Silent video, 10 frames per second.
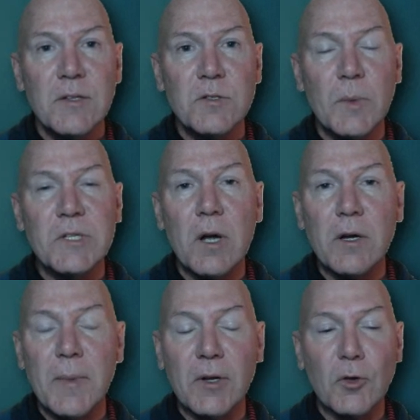So when we
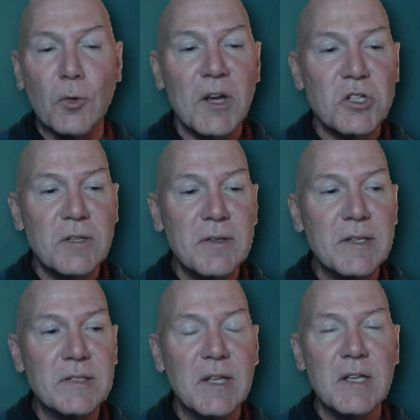talk about
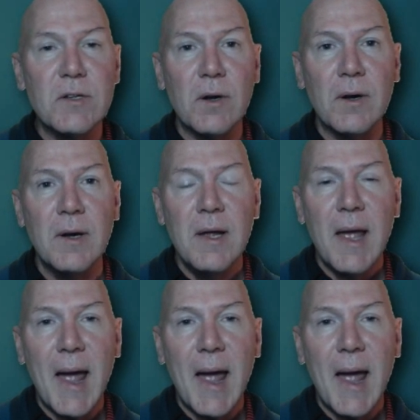aggression, this, these are